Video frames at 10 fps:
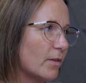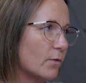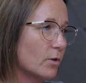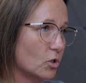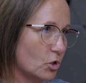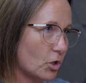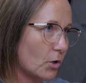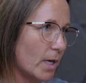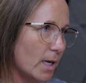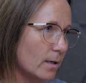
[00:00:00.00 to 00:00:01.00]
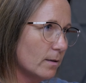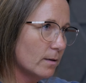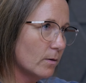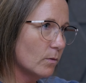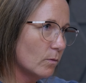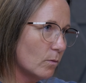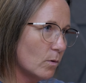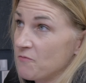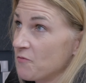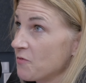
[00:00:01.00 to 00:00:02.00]
like through this journey
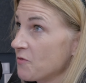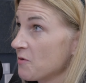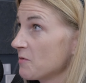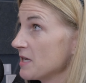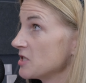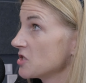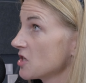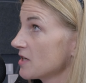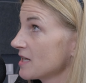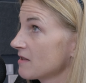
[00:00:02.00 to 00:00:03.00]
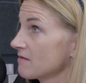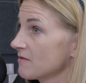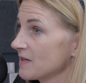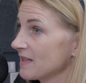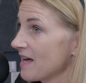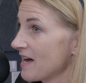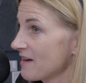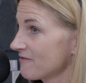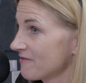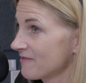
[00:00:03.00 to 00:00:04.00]
or? Through this journey, through in
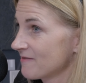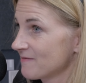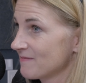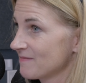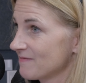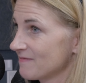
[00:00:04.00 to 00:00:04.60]
life. Okay.